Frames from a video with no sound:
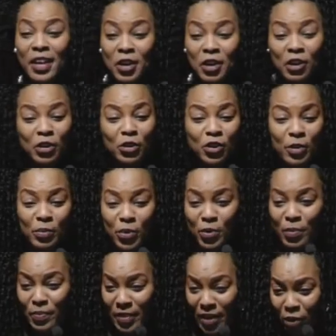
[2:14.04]
Honorable
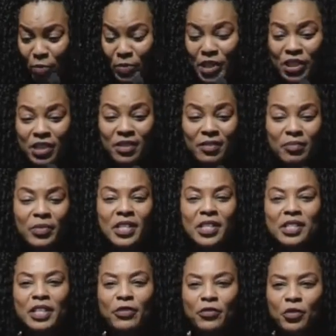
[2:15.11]
My Commission, Minister
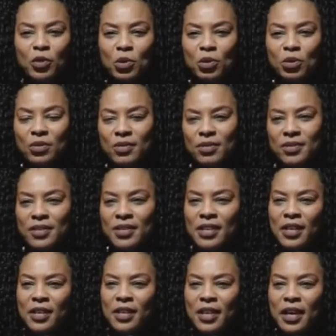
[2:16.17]
for
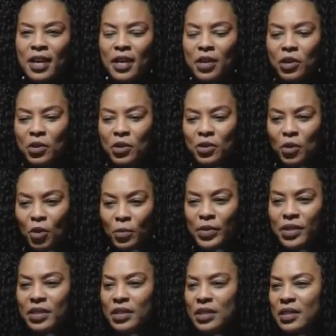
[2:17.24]

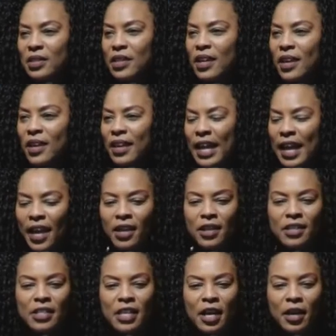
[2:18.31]
Commerce and
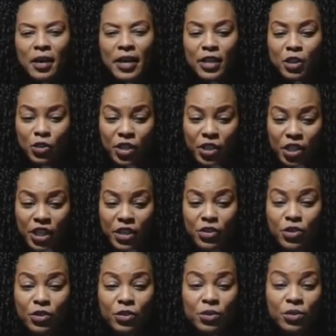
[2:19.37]
Attorney
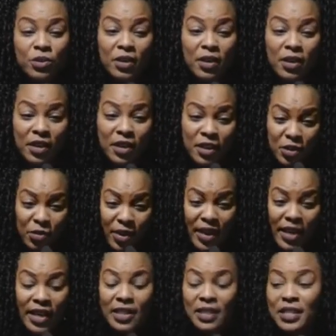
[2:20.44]
General, Your
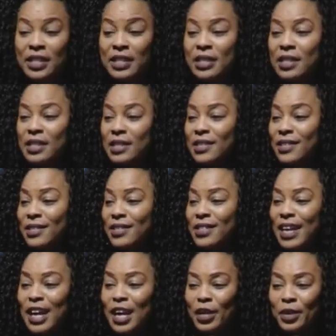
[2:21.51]
Excellencies,
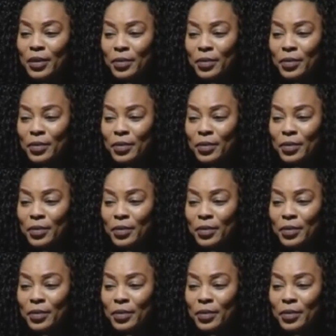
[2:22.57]
I